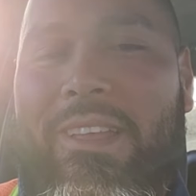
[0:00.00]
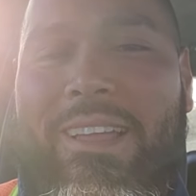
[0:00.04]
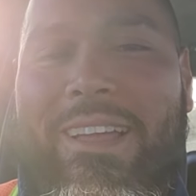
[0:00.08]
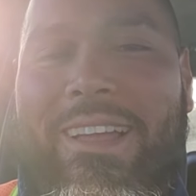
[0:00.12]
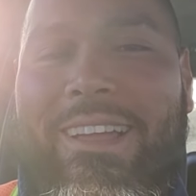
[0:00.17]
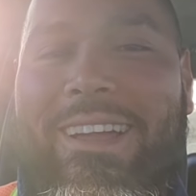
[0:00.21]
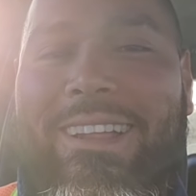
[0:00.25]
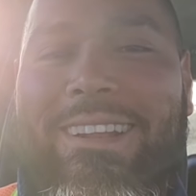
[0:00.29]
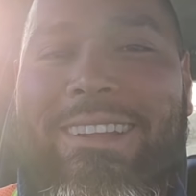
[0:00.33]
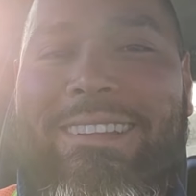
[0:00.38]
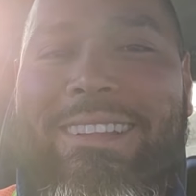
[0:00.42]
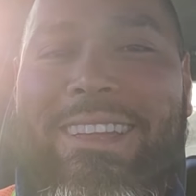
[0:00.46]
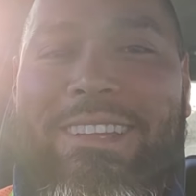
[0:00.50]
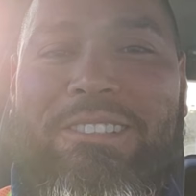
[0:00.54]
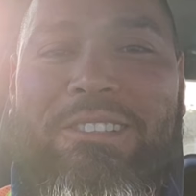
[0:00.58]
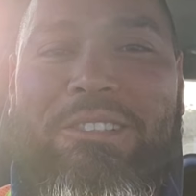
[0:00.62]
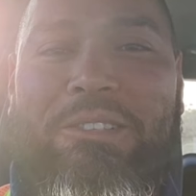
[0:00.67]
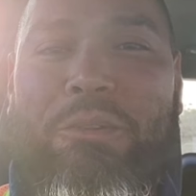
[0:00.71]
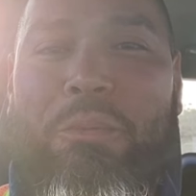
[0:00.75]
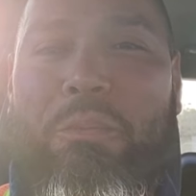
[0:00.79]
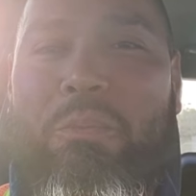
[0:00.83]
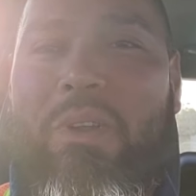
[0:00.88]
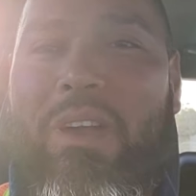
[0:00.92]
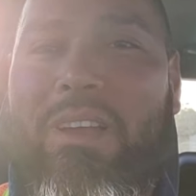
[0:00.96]
like I got a nice
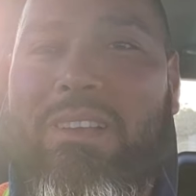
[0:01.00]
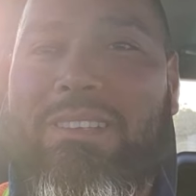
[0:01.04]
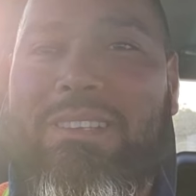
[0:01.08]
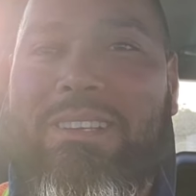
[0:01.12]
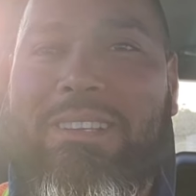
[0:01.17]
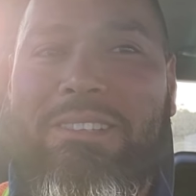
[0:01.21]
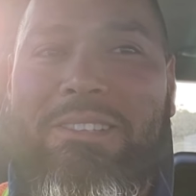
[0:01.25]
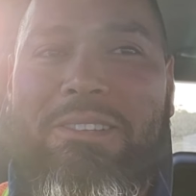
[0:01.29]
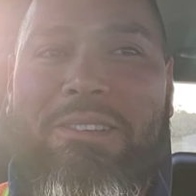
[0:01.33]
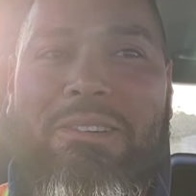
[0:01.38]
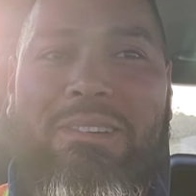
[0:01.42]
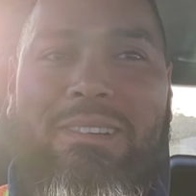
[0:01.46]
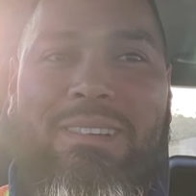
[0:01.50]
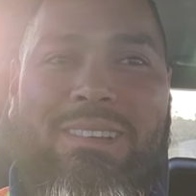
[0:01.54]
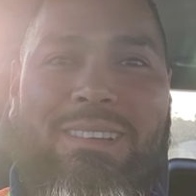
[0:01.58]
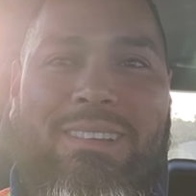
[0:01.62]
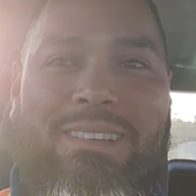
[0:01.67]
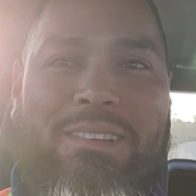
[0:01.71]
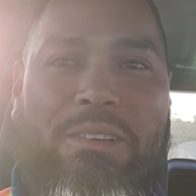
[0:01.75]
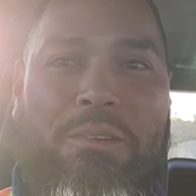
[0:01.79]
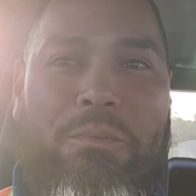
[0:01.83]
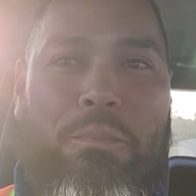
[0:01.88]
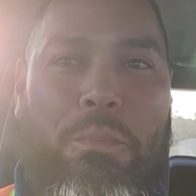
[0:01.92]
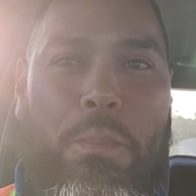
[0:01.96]
little process going,
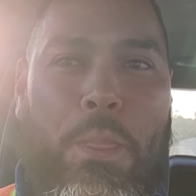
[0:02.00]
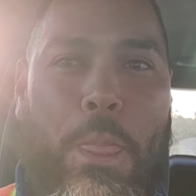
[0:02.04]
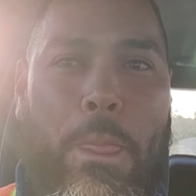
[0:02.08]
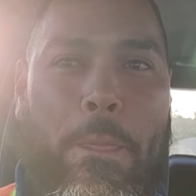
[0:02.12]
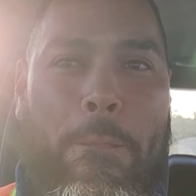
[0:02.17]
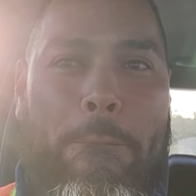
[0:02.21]
you know.